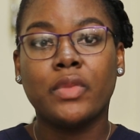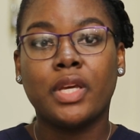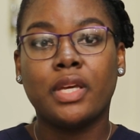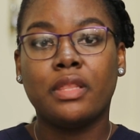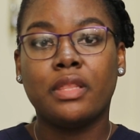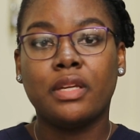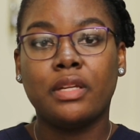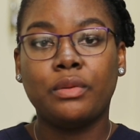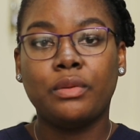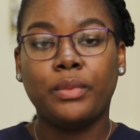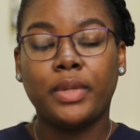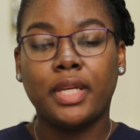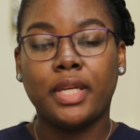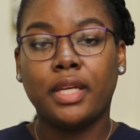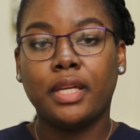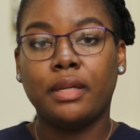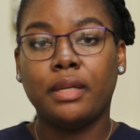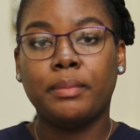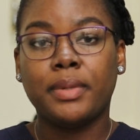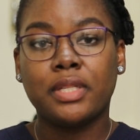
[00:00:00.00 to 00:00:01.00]
And then
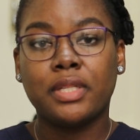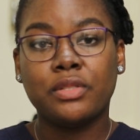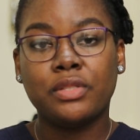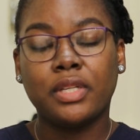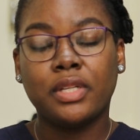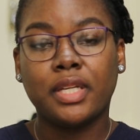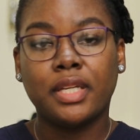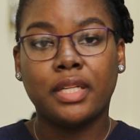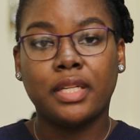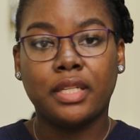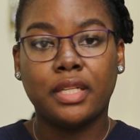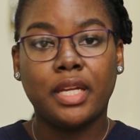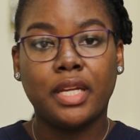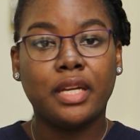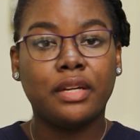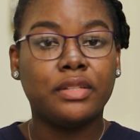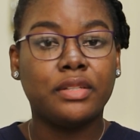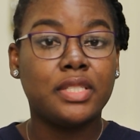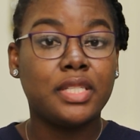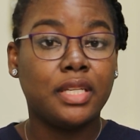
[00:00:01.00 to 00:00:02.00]
we partook in
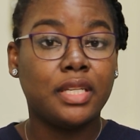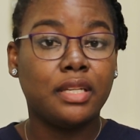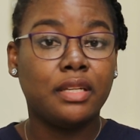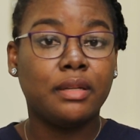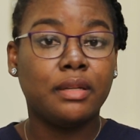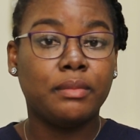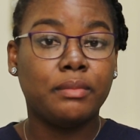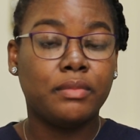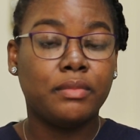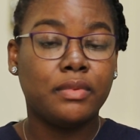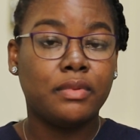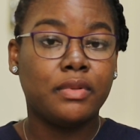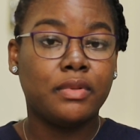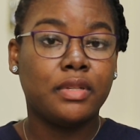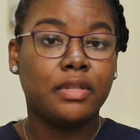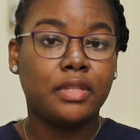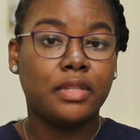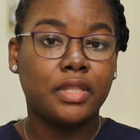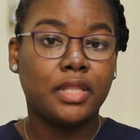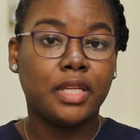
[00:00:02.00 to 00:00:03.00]

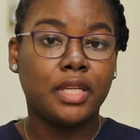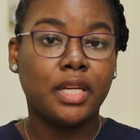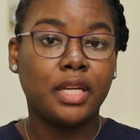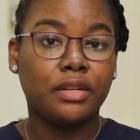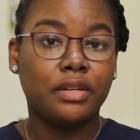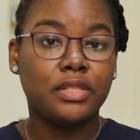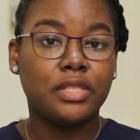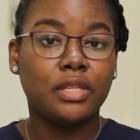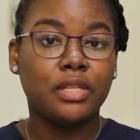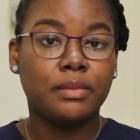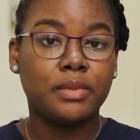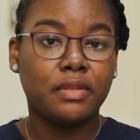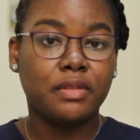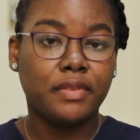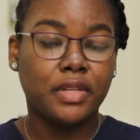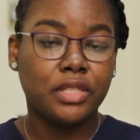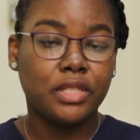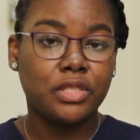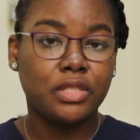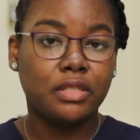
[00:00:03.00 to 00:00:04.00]
the ART
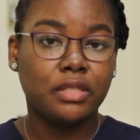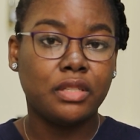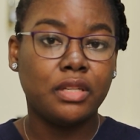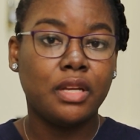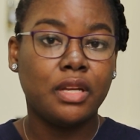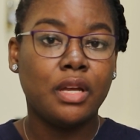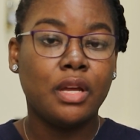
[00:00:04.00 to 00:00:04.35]
observation,